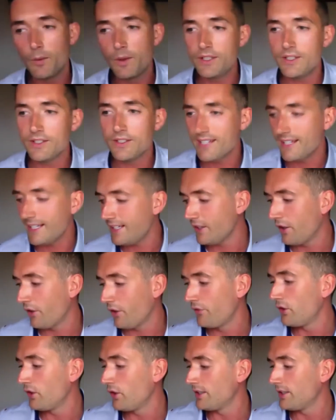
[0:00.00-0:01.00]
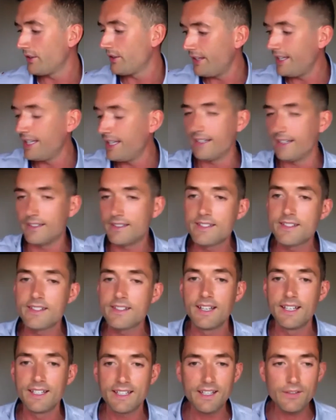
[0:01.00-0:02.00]
you're ticking off all your things,
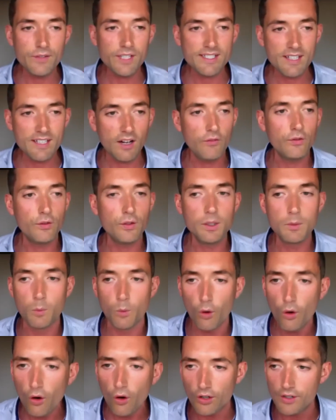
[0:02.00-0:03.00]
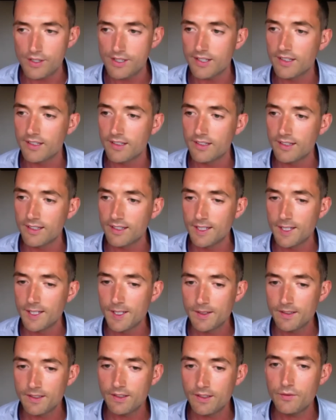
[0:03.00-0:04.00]
give yourself a reward.
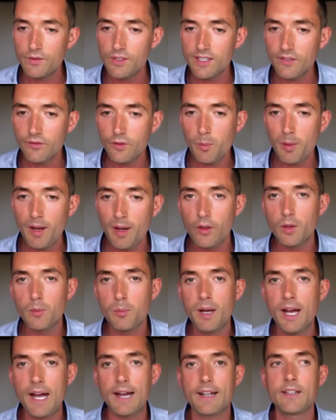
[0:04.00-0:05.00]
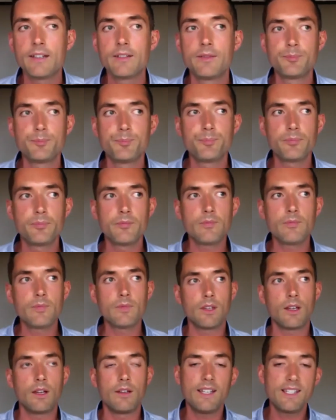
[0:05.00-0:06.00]
You know, give yourself a pat on the back.
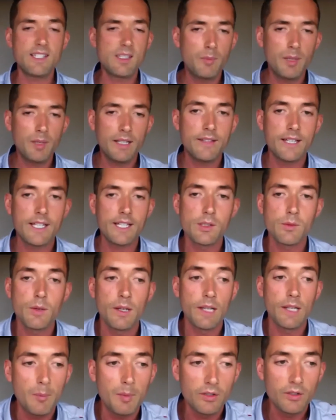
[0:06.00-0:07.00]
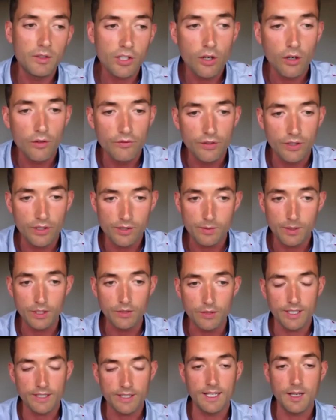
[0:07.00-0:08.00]
And that's a big thing as well. That builds your confidence when you're
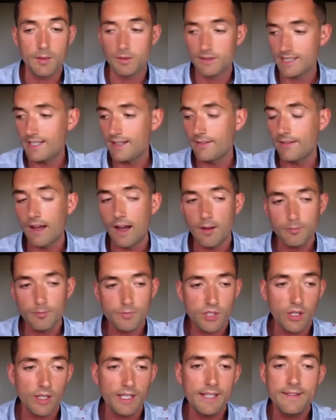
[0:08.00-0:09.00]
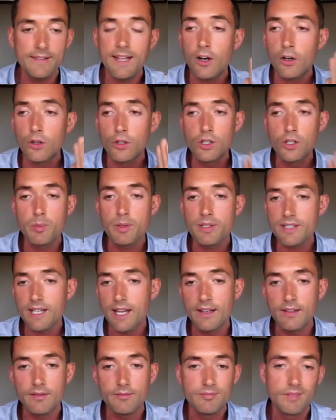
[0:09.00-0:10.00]
actually able to hit that. So hitting that
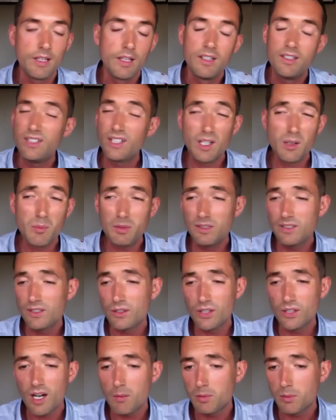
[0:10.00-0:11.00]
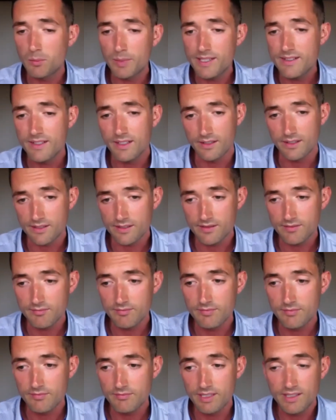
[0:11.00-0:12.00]
100%, you're going to build a good outbound business.
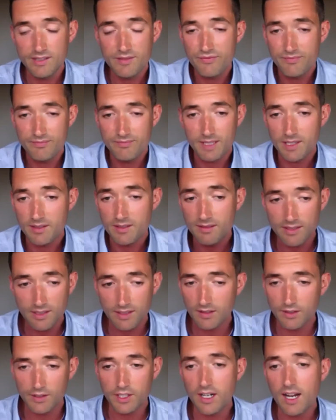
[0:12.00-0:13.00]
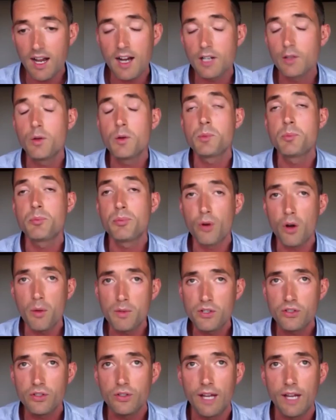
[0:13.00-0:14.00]
I can almost
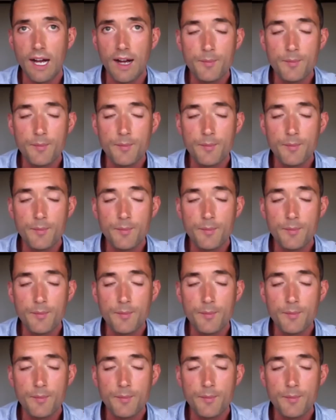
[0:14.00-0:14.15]
promise you that.